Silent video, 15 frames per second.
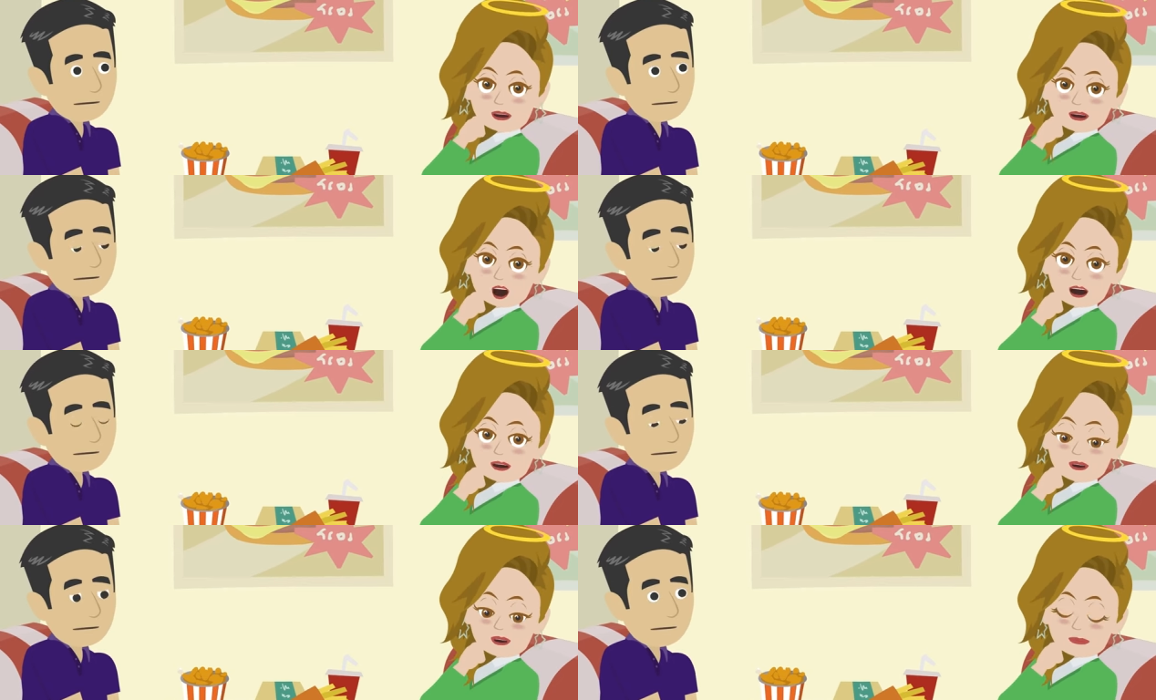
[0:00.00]

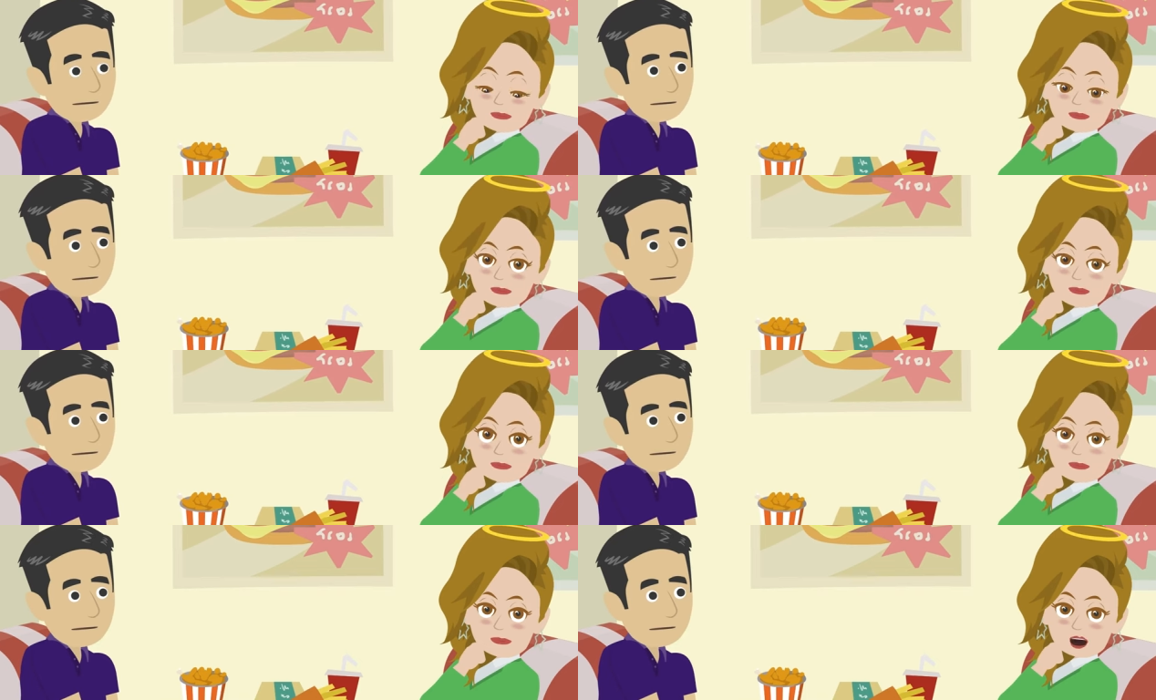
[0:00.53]
Speaker 1: about?
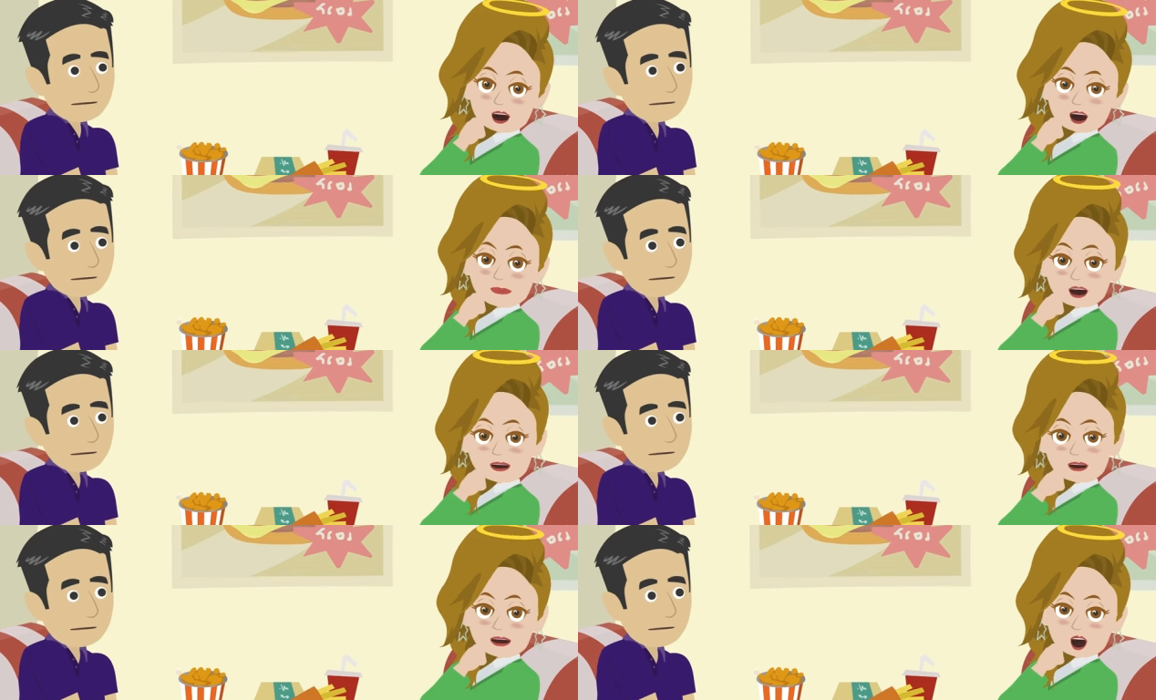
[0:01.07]
That
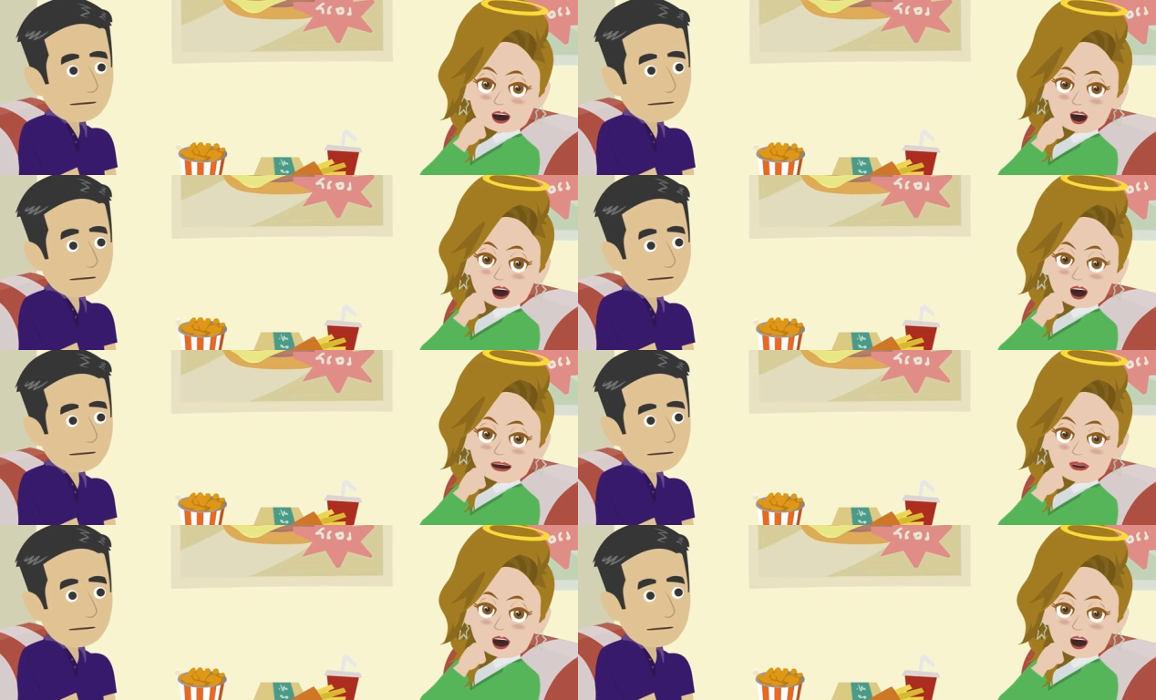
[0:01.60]
person
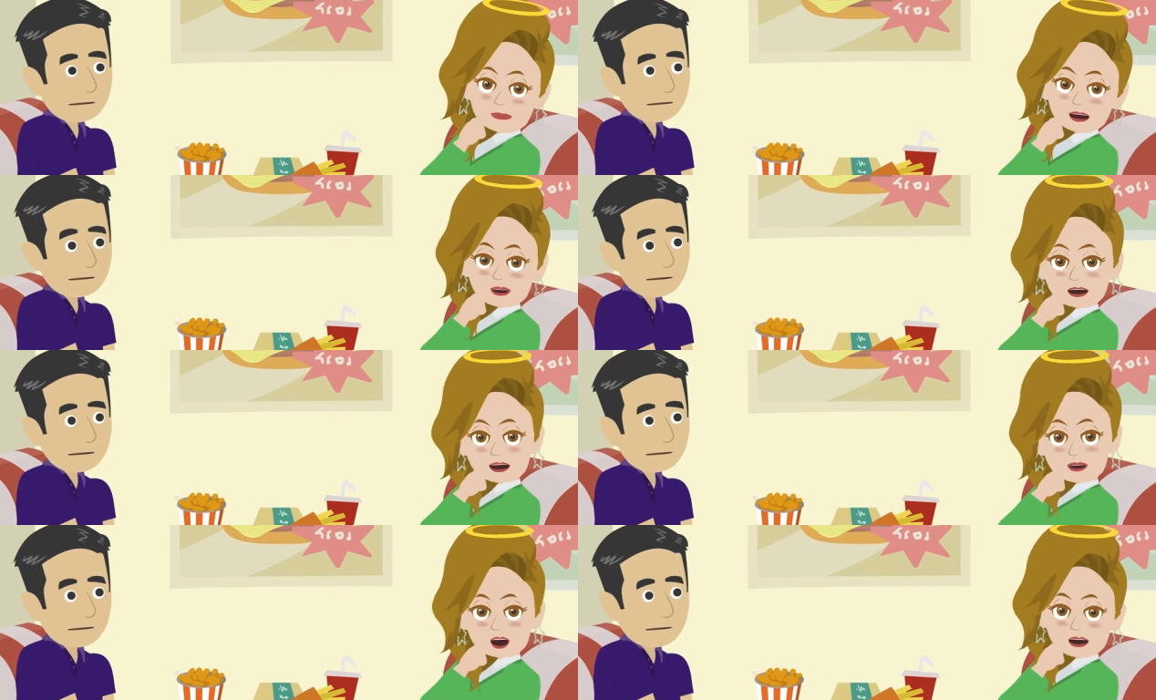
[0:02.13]
doing exactly
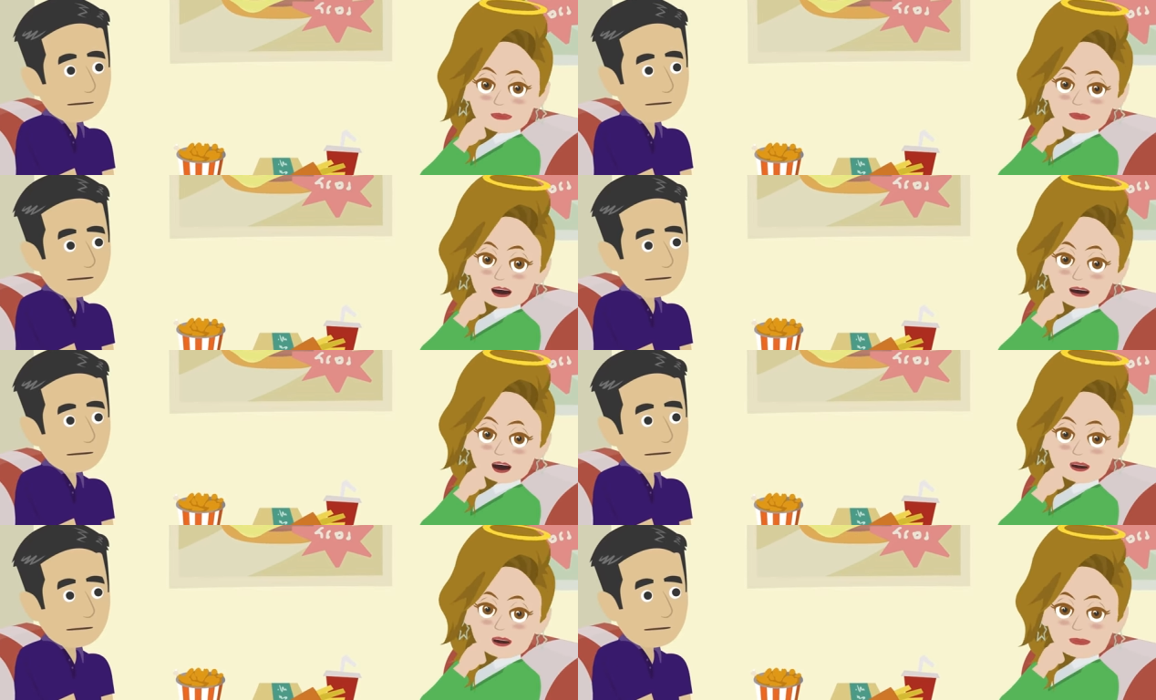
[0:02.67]
what you were
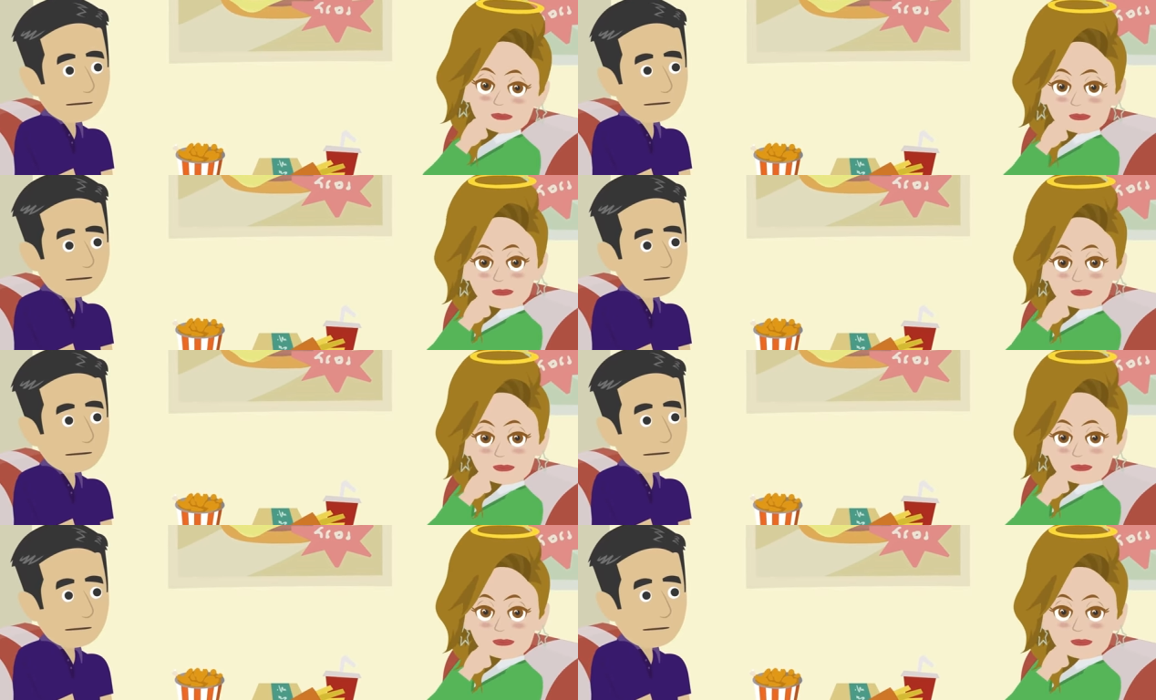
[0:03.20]
doing?
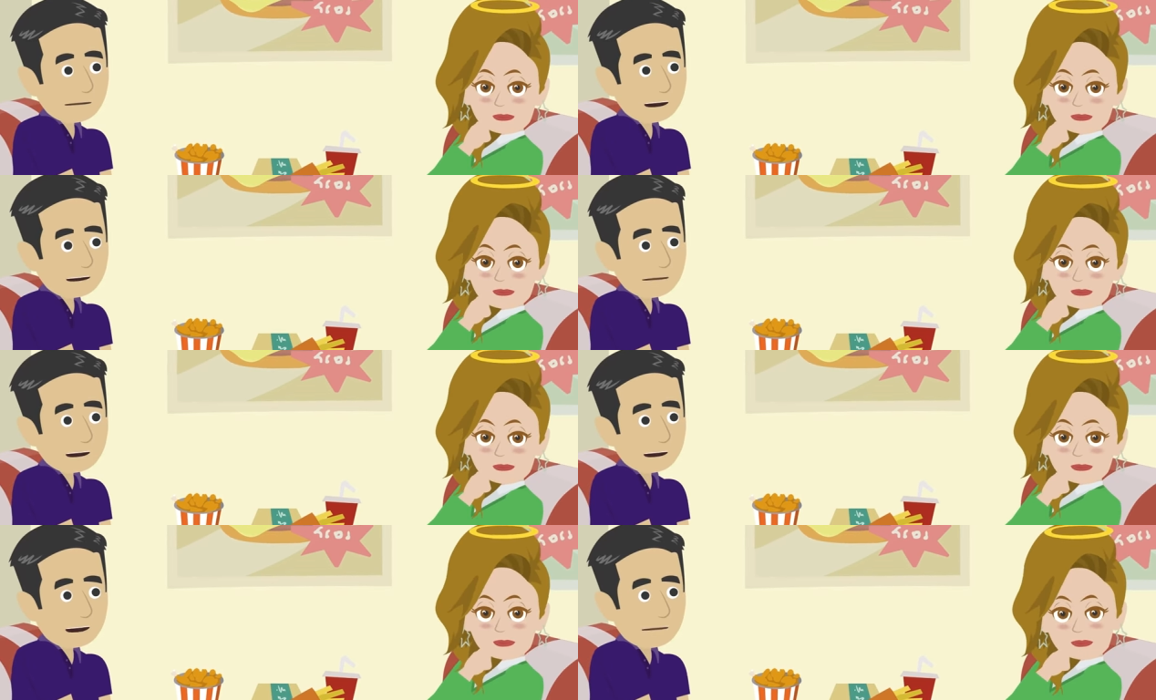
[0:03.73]

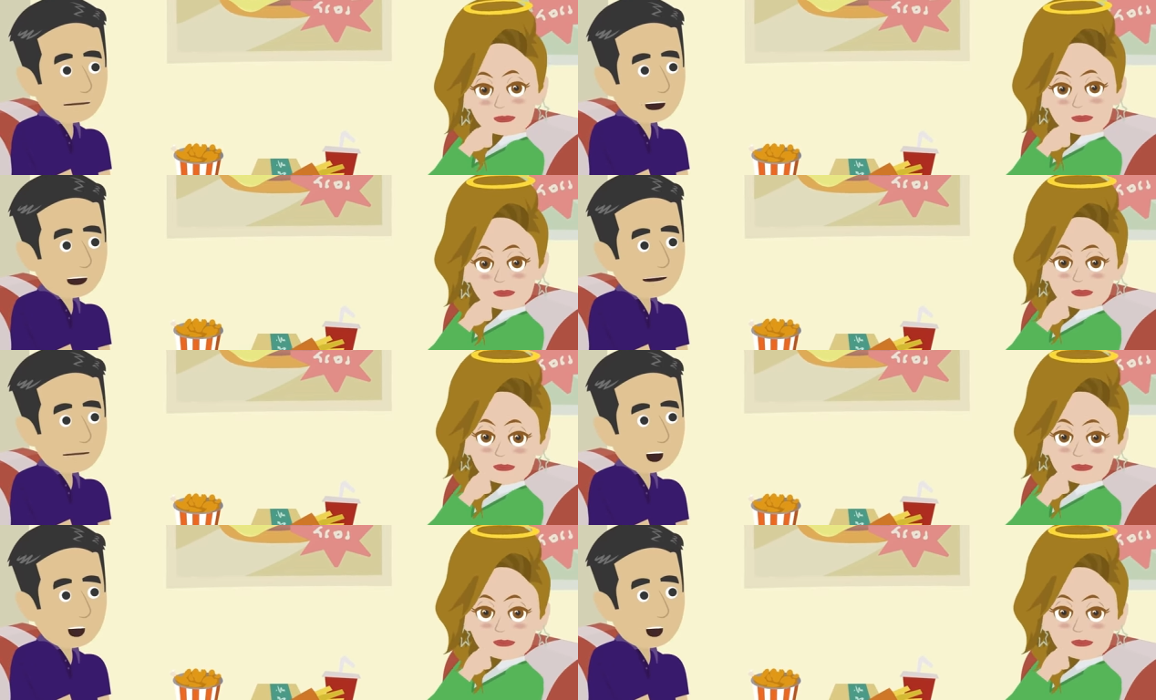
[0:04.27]
Speaker 2: Yes, yeah, that's